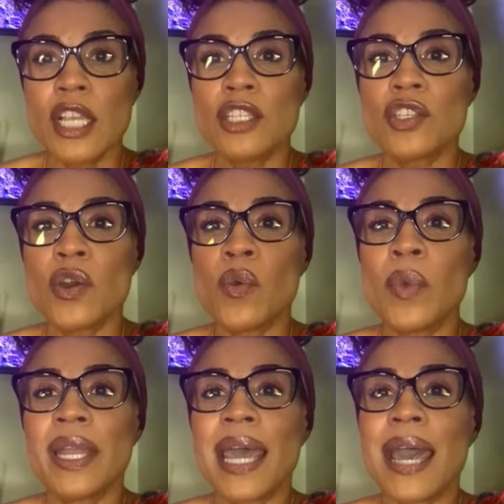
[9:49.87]
So
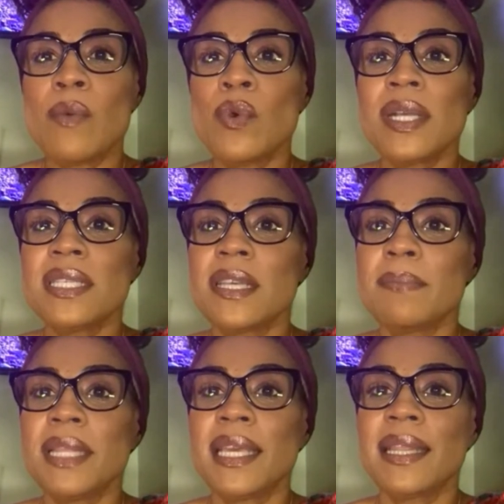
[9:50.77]
when I want
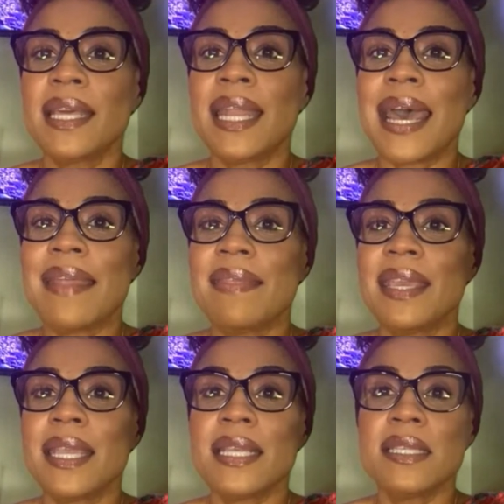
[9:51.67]
something that I
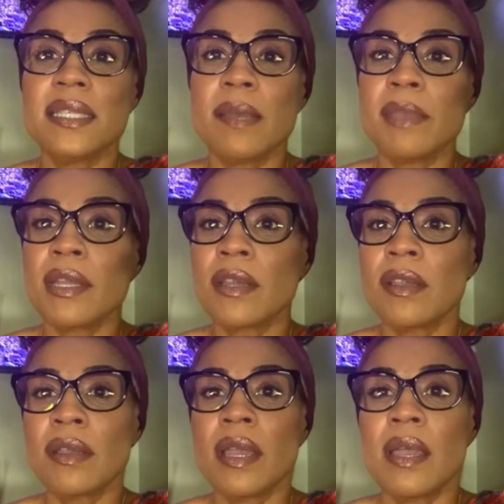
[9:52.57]
think is
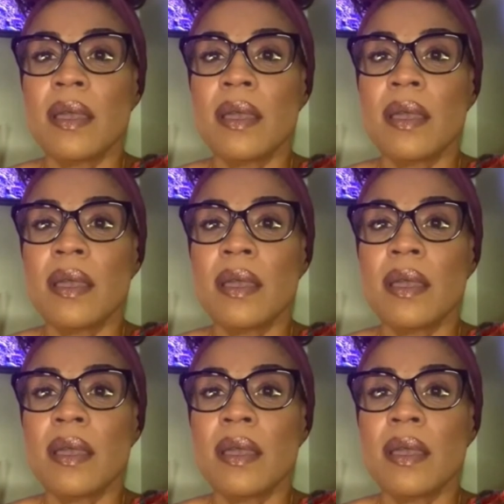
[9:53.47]
similar,